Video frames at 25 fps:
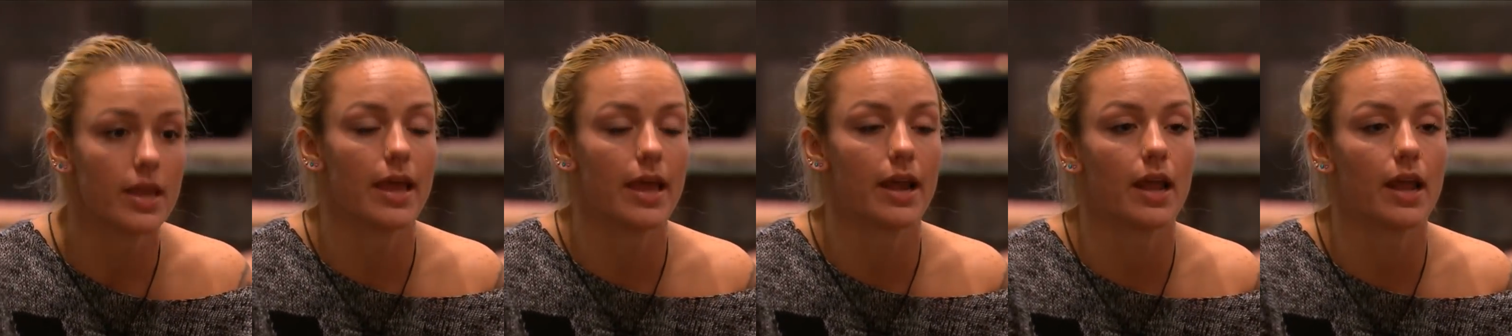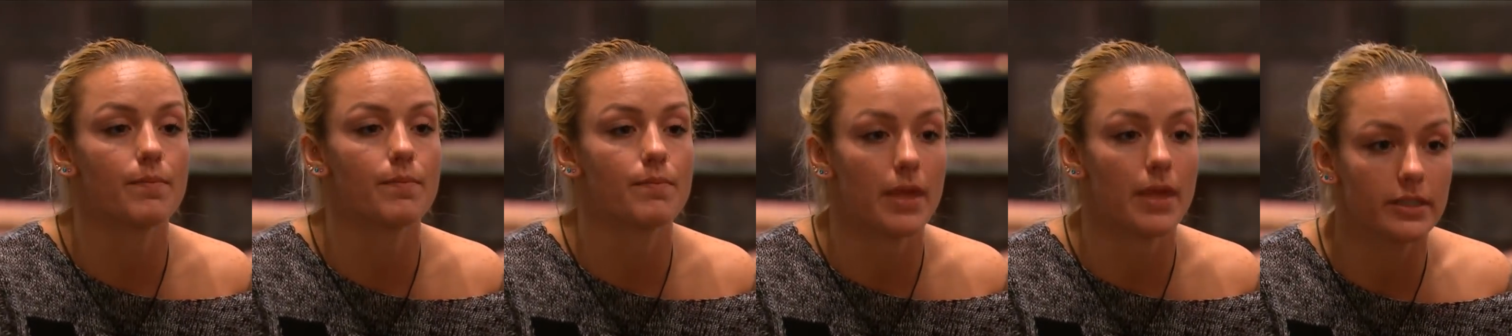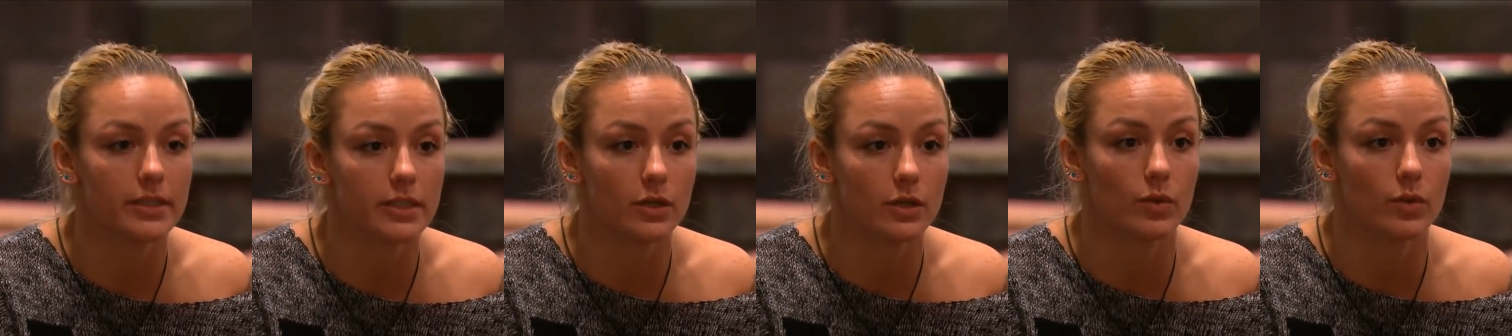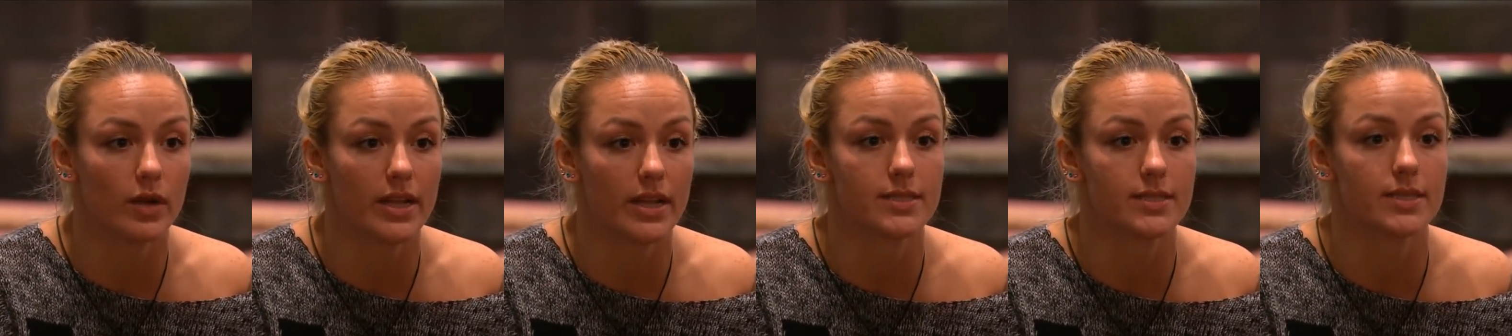And I meant
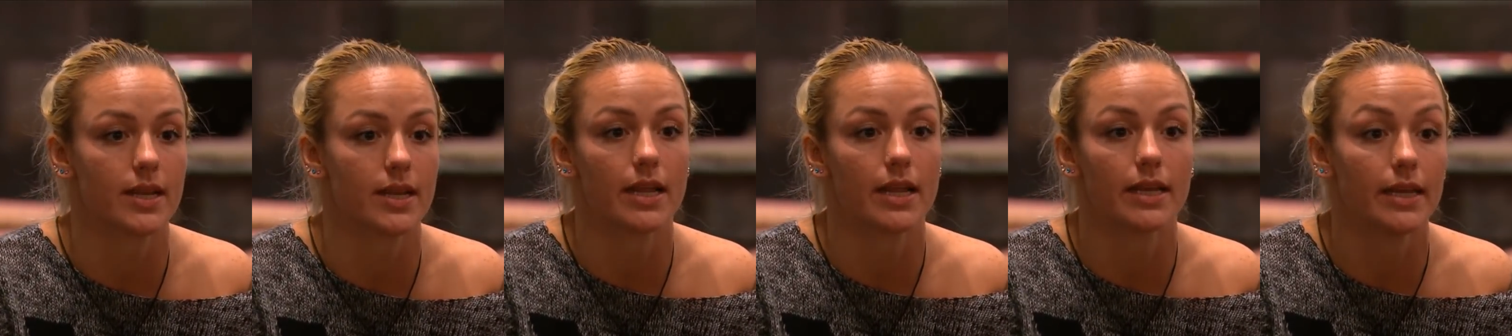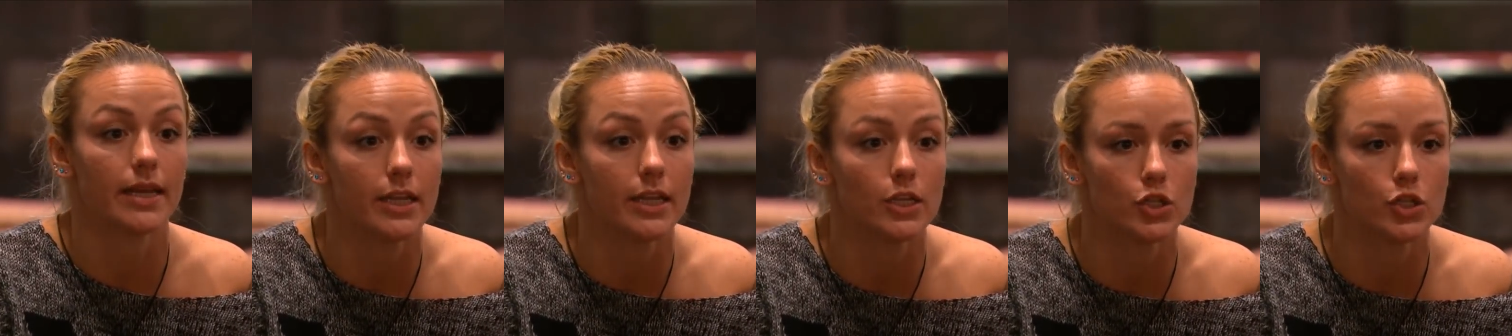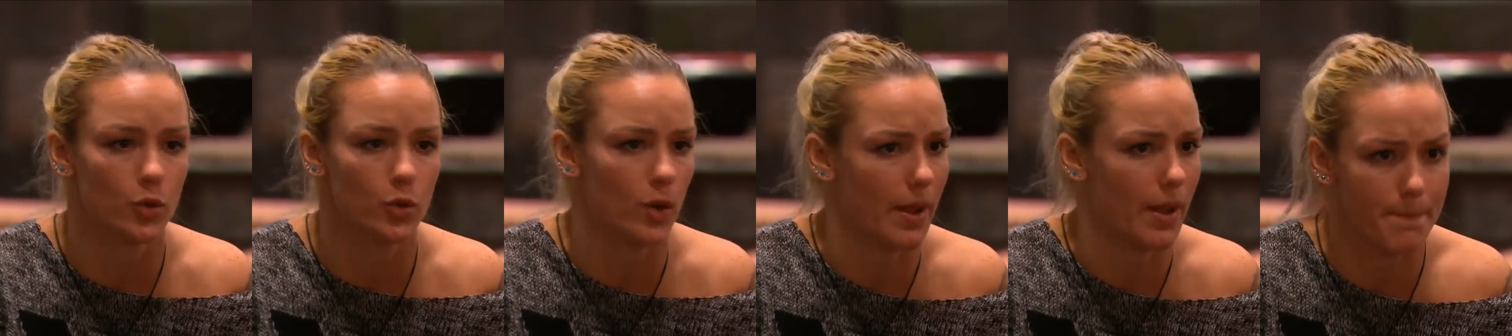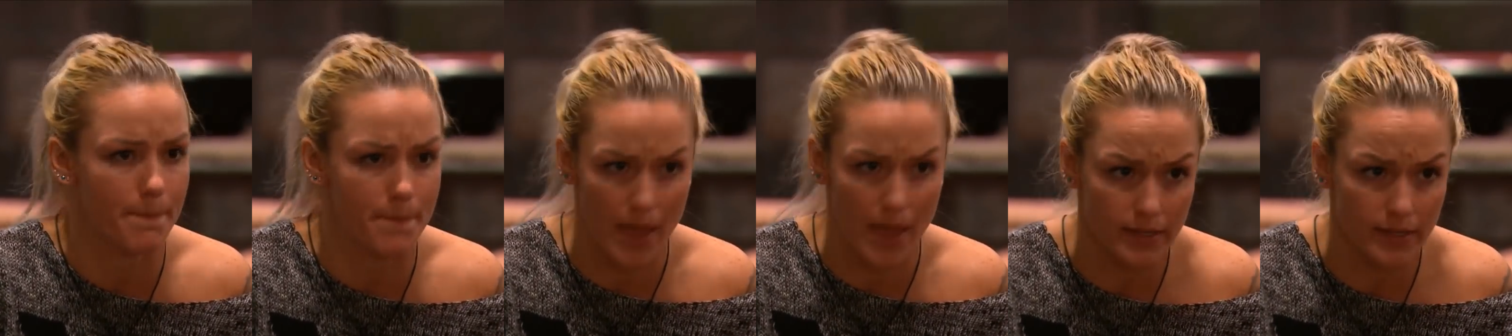it when I said I need you.
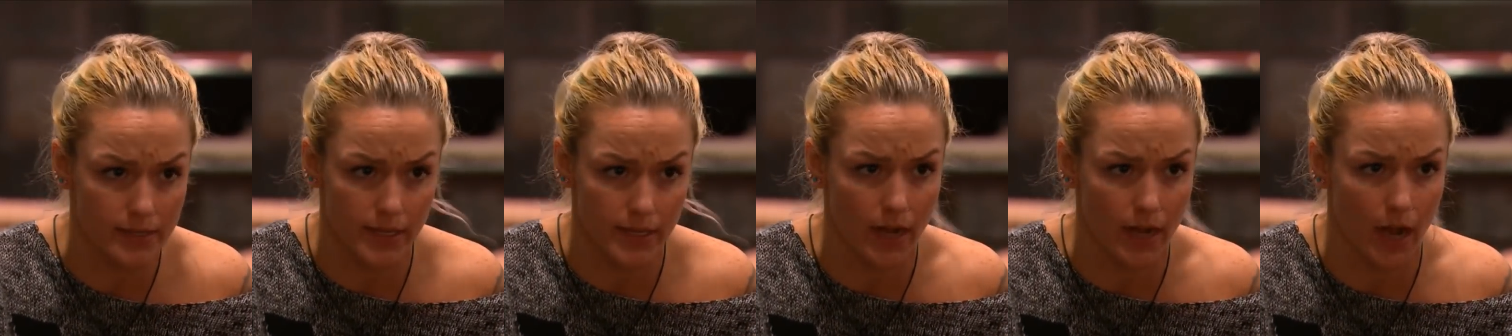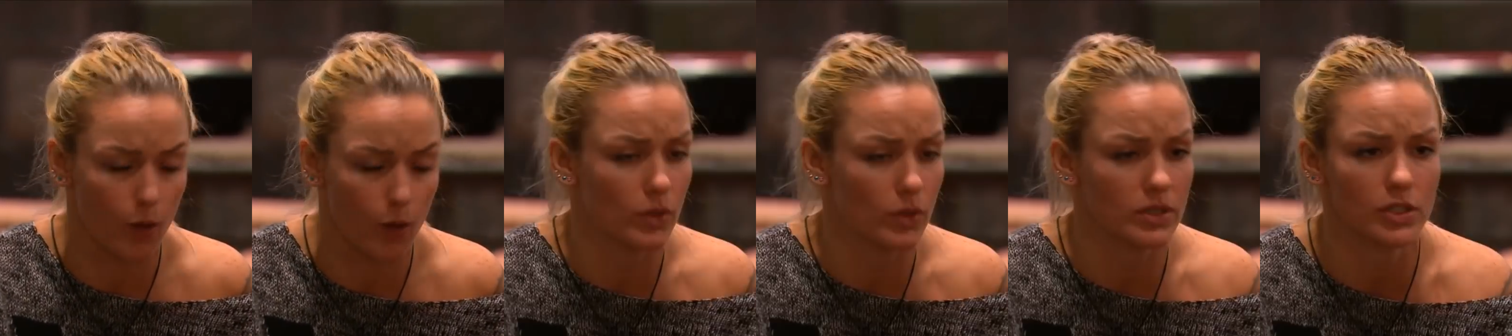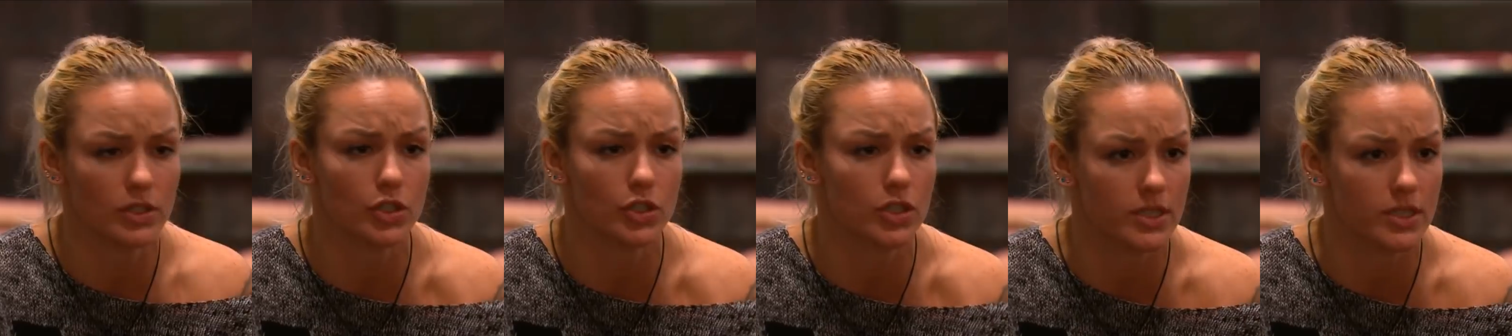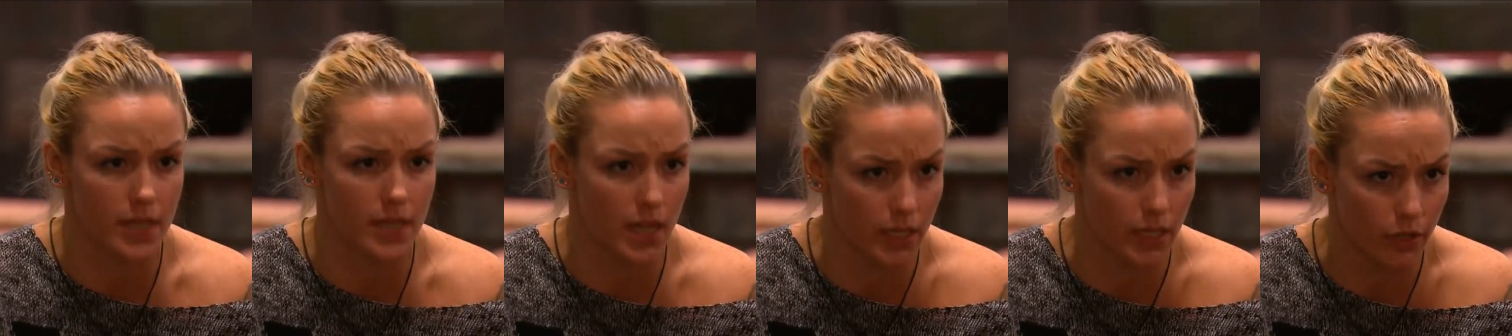I meant it. I wasn't
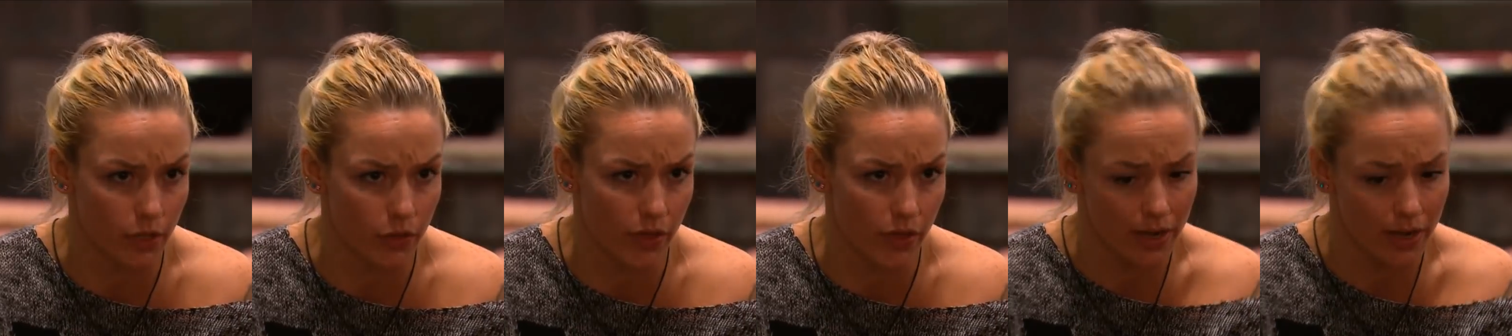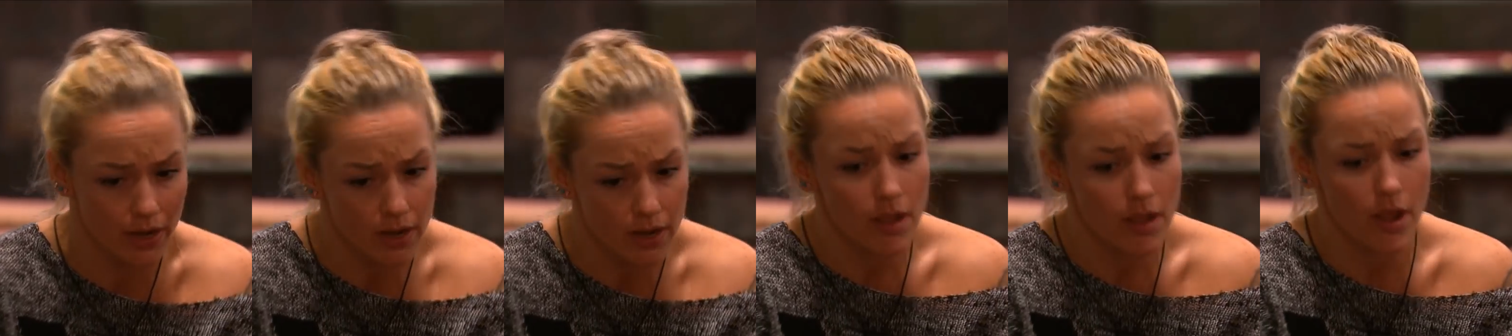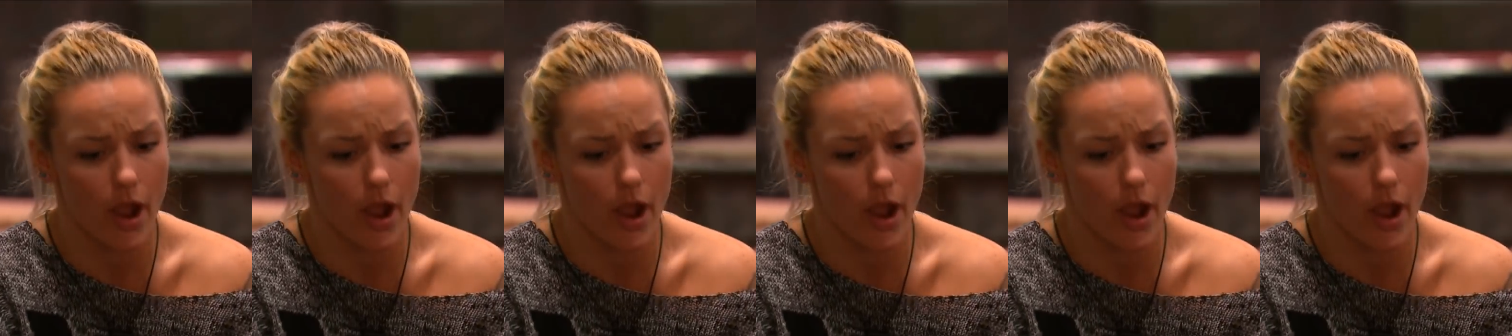just telling you that.